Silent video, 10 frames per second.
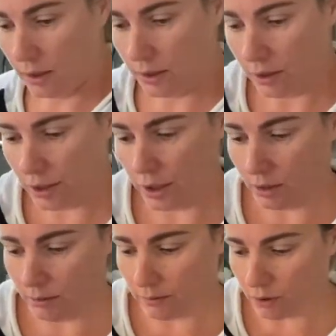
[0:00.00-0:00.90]

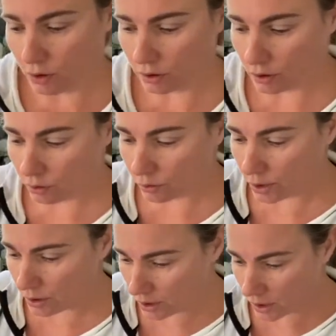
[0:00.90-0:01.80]
Then we've got 3
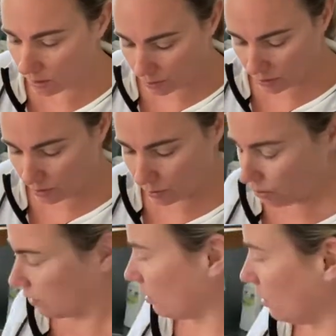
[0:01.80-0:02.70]

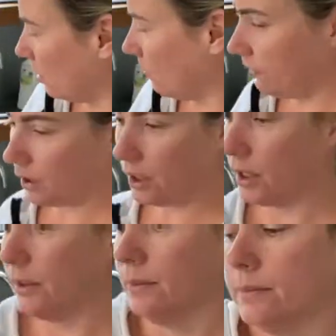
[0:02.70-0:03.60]
tablespoons of vinegar.